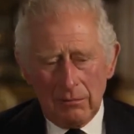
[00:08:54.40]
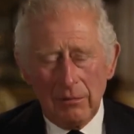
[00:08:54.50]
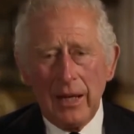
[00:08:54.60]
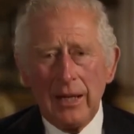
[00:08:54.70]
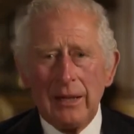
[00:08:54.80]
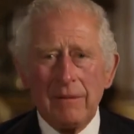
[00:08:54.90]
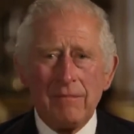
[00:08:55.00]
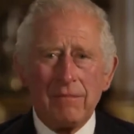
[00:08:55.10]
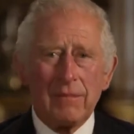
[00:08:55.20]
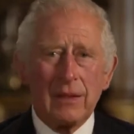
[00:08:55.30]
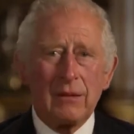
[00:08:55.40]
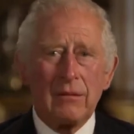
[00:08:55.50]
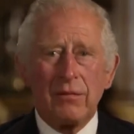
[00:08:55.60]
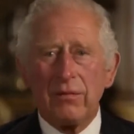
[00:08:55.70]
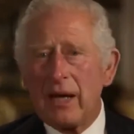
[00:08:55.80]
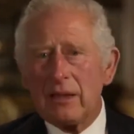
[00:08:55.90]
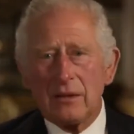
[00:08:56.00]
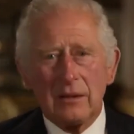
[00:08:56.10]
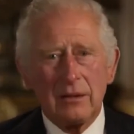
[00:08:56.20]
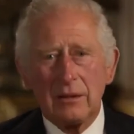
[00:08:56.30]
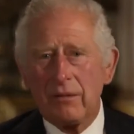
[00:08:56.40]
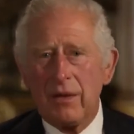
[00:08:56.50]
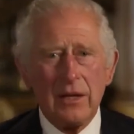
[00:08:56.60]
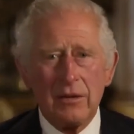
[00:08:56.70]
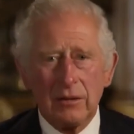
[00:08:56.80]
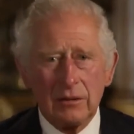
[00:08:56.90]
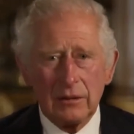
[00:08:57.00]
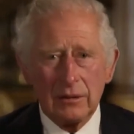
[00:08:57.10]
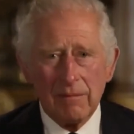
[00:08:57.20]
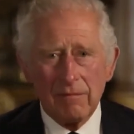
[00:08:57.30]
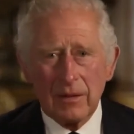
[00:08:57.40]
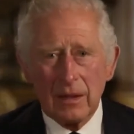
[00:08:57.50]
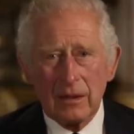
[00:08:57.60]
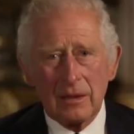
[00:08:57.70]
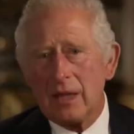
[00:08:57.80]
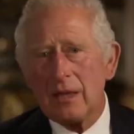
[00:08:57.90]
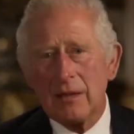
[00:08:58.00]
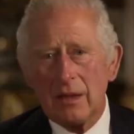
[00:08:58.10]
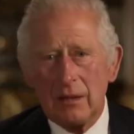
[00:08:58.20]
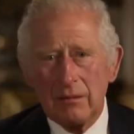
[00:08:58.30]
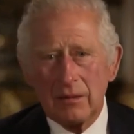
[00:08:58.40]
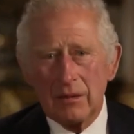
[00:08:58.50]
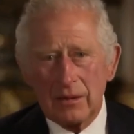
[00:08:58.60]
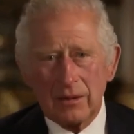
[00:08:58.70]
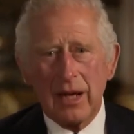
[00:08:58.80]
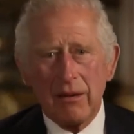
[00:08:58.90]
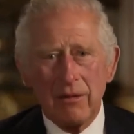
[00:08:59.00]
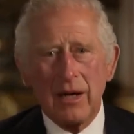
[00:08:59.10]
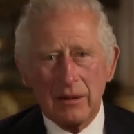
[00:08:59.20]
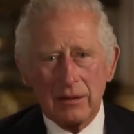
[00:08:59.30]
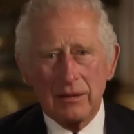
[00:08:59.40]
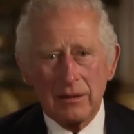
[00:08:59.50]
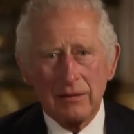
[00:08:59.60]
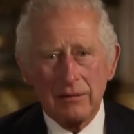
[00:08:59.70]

May flights of angels sing thee to thy rest.